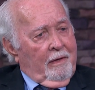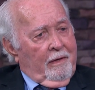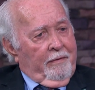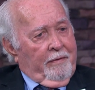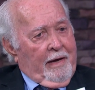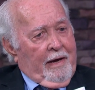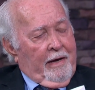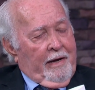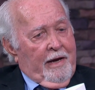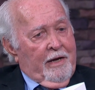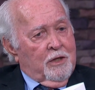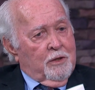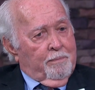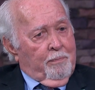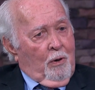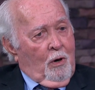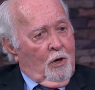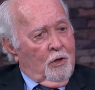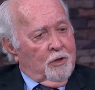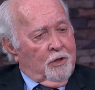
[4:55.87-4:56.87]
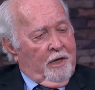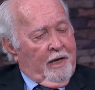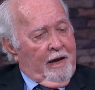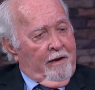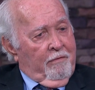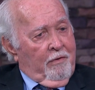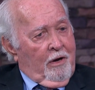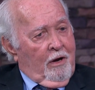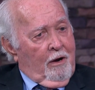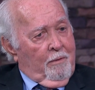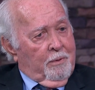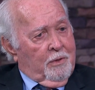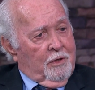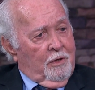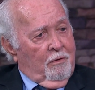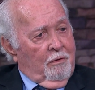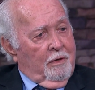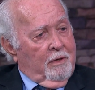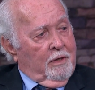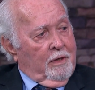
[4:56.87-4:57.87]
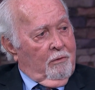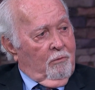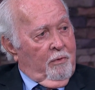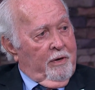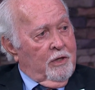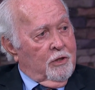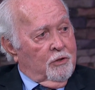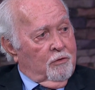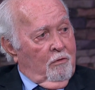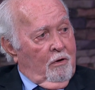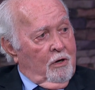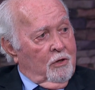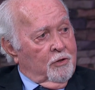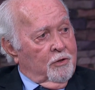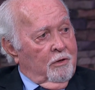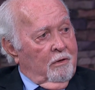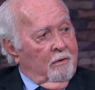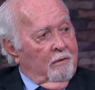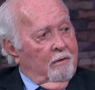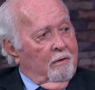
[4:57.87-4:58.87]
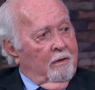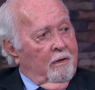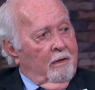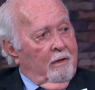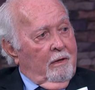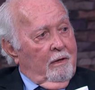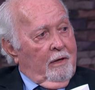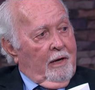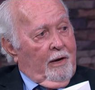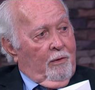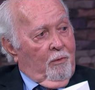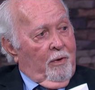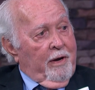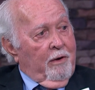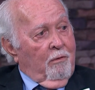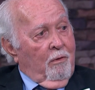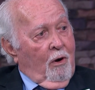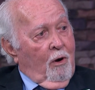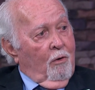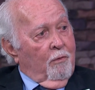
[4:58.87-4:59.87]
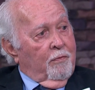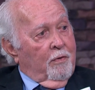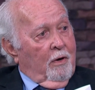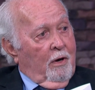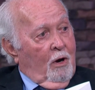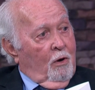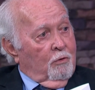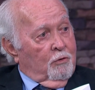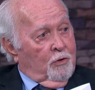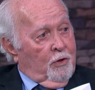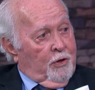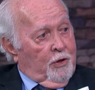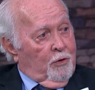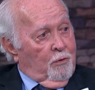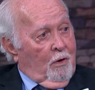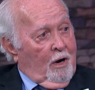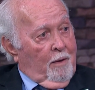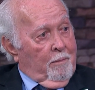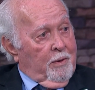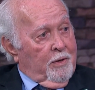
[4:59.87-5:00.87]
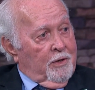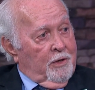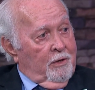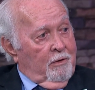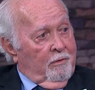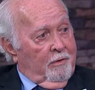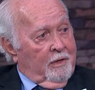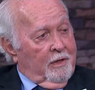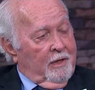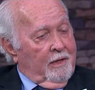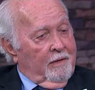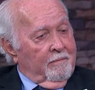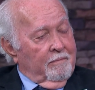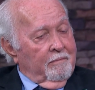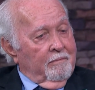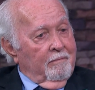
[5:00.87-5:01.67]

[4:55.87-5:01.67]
that each person have an opportunity to restructure and regrowth and go to a new opportunity.